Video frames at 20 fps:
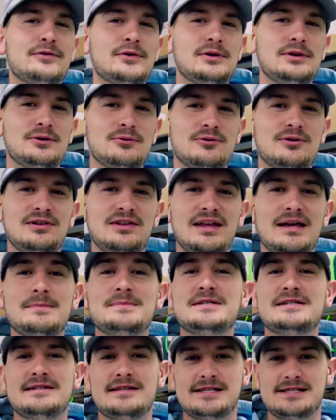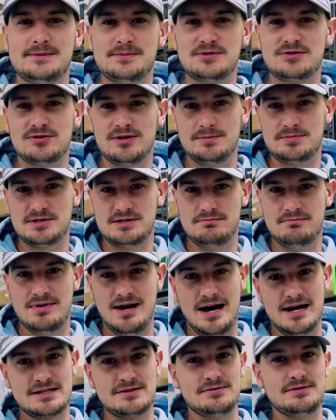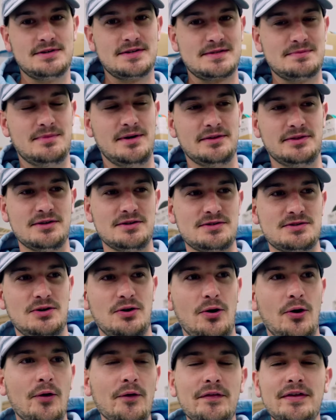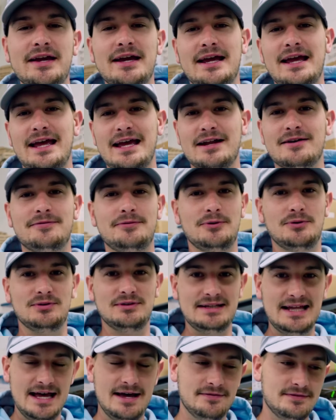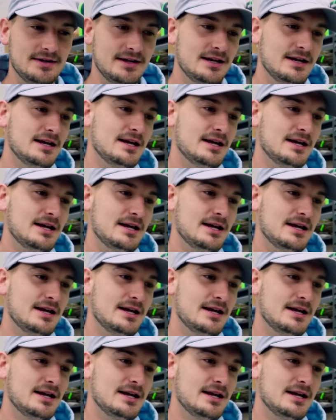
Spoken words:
you a little glimpse into the subscription box for this month. There's only a handful left.